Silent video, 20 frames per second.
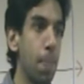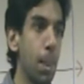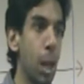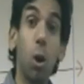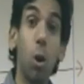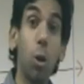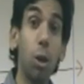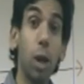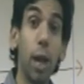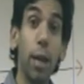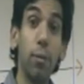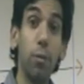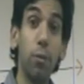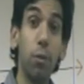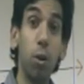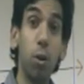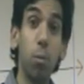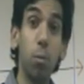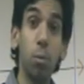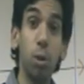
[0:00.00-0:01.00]
on an
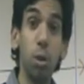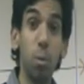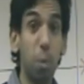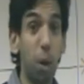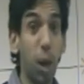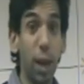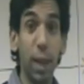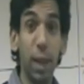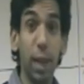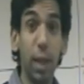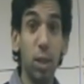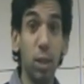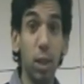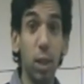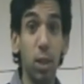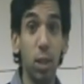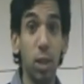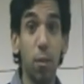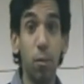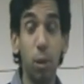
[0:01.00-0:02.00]
online form, you're buying,
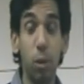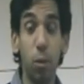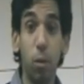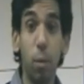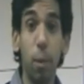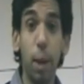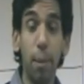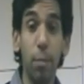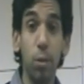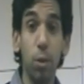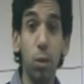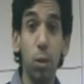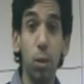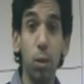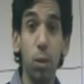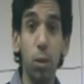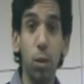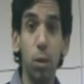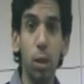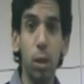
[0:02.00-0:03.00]
let's say, something from
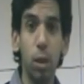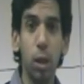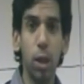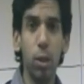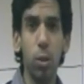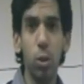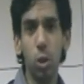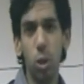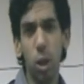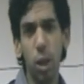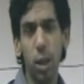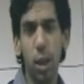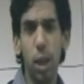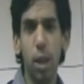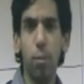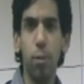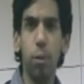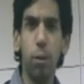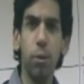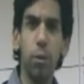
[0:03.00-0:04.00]
Amazon, and you're
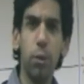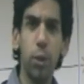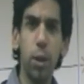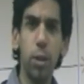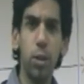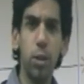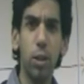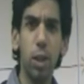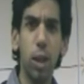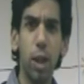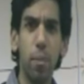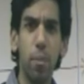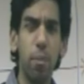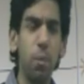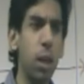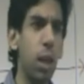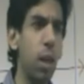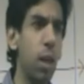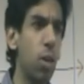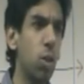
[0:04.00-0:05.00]
signing up for the first
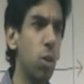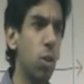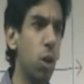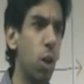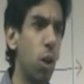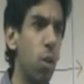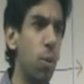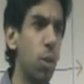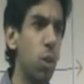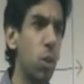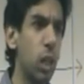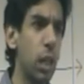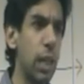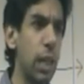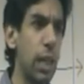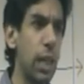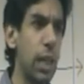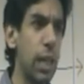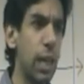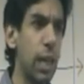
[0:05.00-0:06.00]
time. So
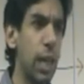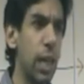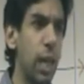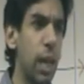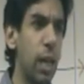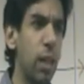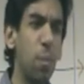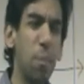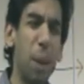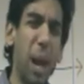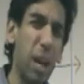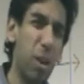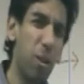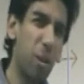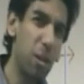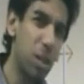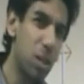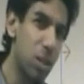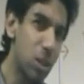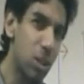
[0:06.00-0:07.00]
obviously, in the
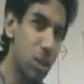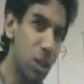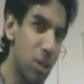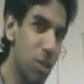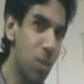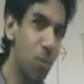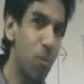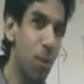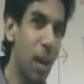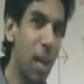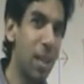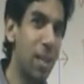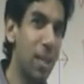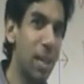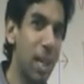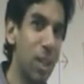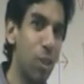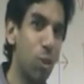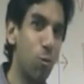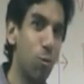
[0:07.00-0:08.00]
background, there's certain
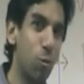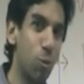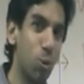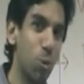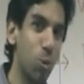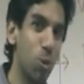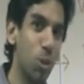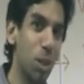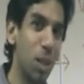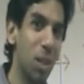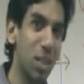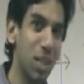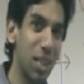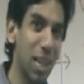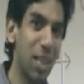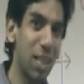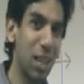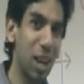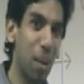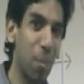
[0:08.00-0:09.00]
validation rules
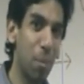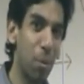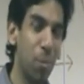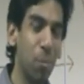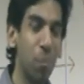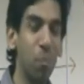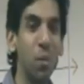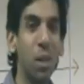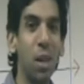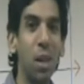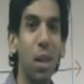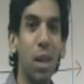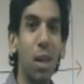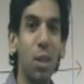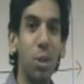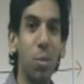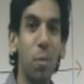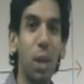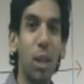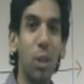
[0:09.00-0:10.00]
set up
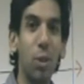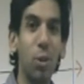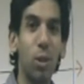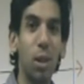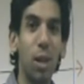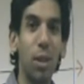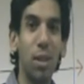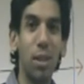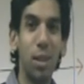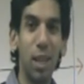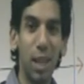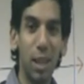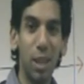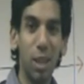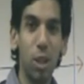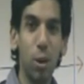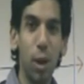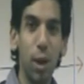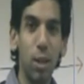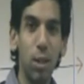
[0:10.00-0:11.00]
to make sure that the
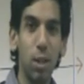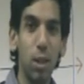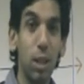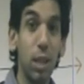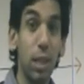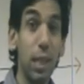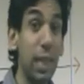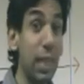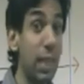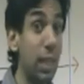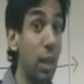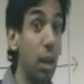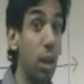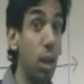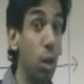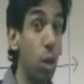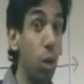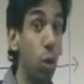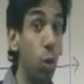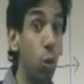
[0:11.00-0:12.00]
data you enter is
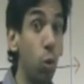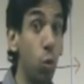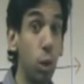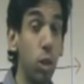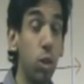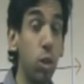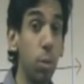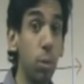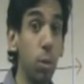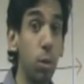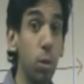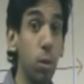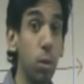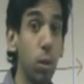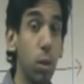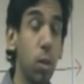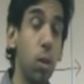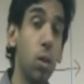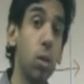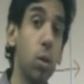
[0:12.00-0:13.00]
either
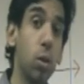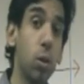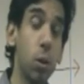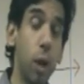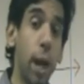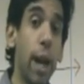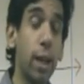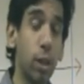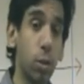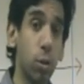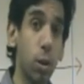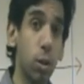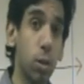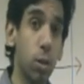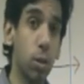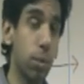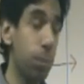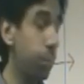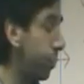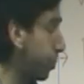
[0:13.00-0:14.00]
reasonable or
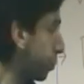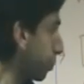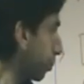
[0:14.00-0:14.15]
accurate.